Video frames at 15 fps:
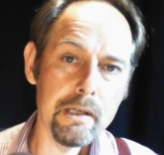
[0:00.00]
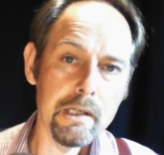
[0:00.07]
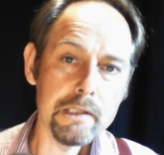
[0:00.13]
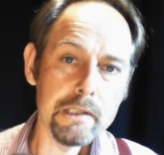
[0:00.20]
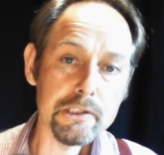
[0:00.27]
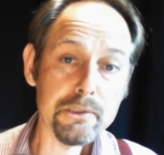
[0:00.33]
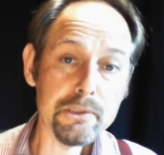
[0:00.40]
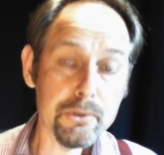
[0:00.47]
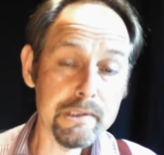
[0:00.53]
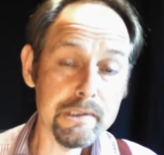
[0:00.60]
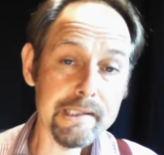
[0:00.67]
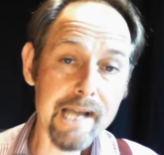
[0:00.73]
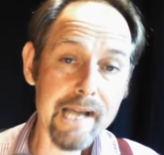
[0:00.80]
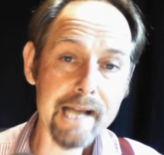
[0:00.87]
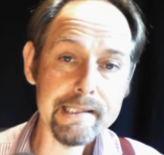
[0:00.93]
The sources
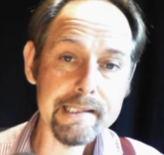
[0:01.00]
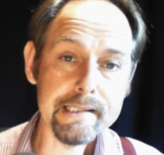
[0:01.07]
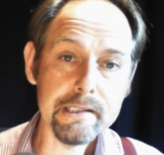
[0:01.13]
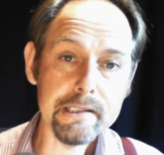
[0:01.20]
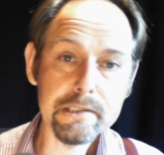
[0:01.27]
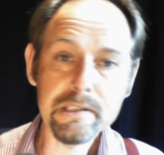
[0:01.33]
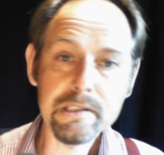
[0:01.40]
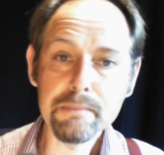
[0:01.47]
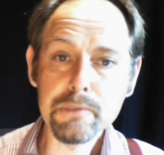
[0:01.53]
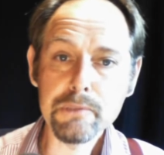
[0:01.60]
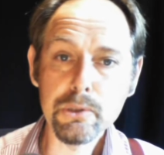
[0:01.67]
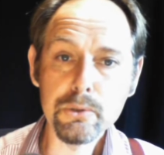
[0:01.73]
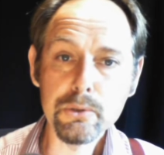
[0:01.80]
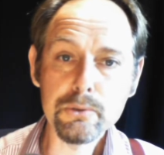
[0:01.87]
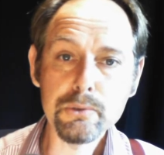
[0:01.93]
added that some
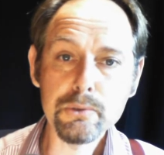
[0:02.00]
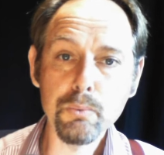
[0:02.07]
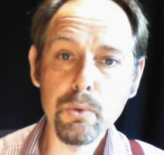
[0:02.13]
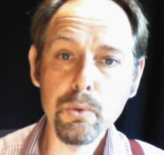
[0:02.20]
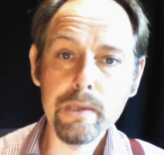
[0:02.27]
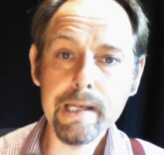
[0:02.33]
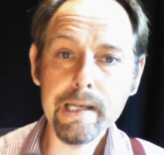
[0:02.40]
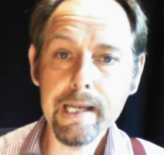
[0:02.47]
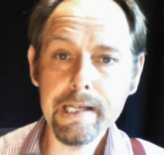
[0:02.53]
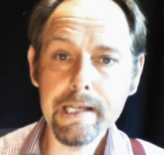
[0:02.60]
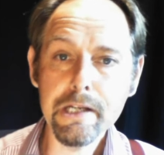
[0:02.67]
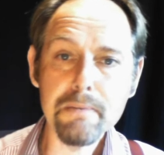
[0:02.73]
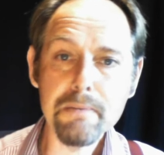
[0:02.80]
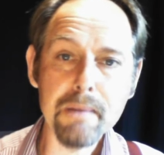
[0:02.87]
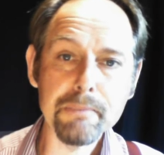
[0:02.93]
calls warning
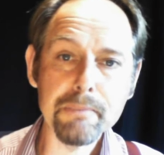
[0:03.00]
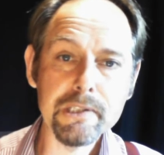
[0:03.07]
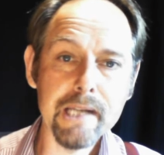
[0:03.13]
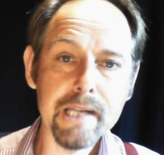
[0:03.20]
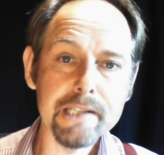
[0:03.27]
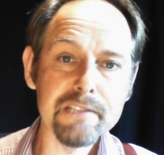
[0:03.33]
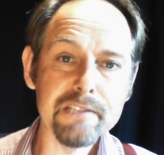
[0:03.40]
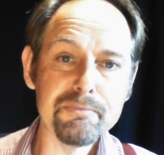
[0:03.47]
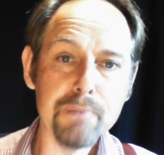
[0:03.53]
EU member states of